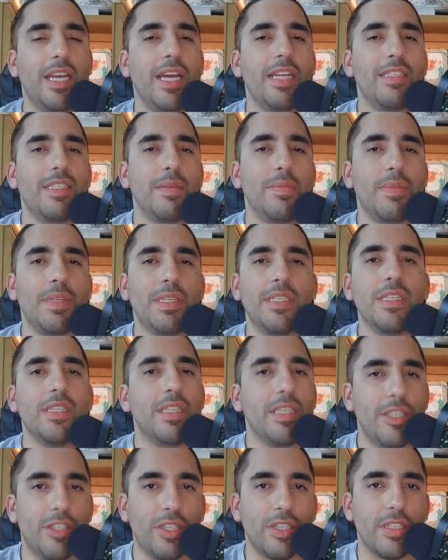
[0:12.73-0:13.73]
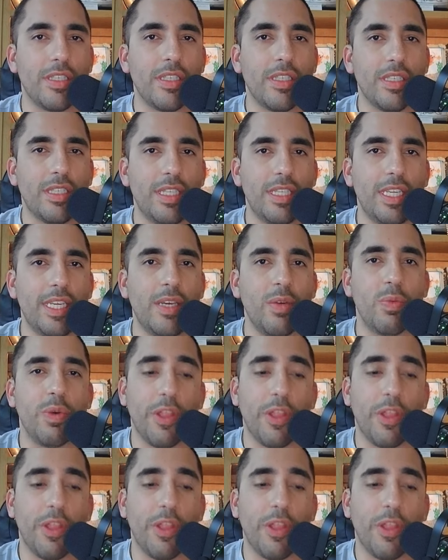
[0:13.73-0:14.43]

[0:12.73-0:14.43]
had something delicious to eat,